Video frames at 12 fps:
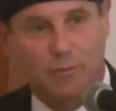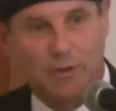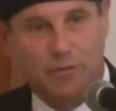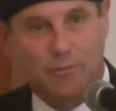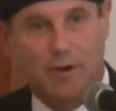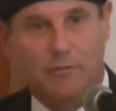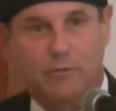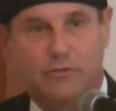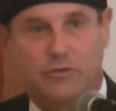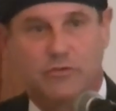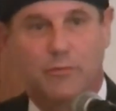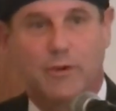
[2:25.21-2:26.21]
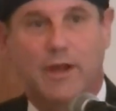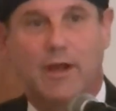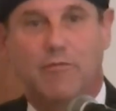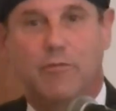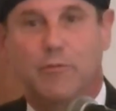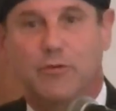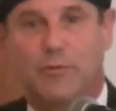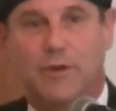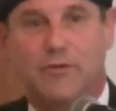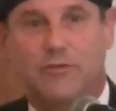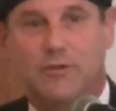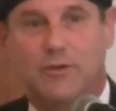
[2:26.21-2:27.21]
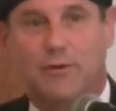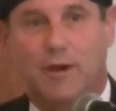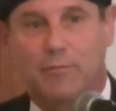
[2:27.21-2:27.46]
do unto others as you would have them do unto you.